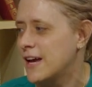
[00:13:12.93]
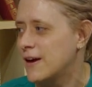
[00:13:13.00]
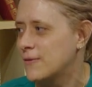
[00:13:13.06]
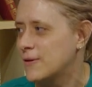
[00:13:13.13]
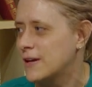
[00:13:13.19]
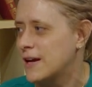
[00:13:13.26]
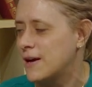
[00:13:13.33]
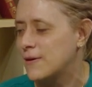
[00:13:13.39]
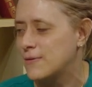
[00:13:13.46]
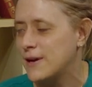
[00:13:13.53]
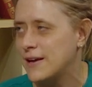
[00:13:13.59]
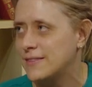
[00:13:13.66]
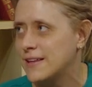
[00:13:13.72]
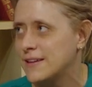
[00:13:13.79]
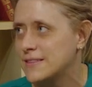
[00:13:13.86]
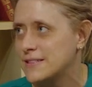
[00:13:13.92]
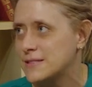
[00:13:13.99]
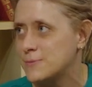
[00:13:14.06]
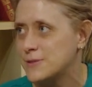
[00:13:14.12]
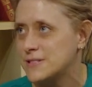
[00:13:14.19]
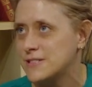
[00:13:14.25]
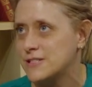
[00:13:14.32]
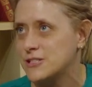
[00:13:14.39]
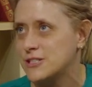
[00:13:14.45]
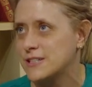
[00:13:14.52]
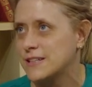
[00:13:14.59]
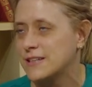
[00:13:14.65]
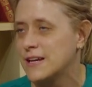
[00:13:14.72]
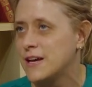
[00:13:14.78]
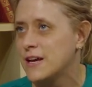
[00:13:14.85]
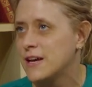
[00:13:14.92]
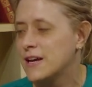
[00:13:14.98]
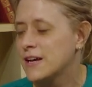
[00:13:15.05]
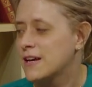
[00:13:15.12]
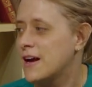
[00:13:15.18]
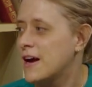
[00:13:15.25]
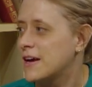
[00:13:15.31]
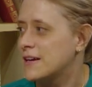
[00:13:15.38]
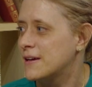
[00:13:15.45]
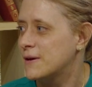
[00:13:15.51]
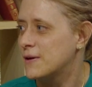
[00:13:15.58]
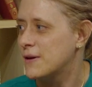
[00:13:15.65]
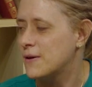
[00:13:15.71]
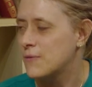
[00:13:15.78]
And when I read that this position kind of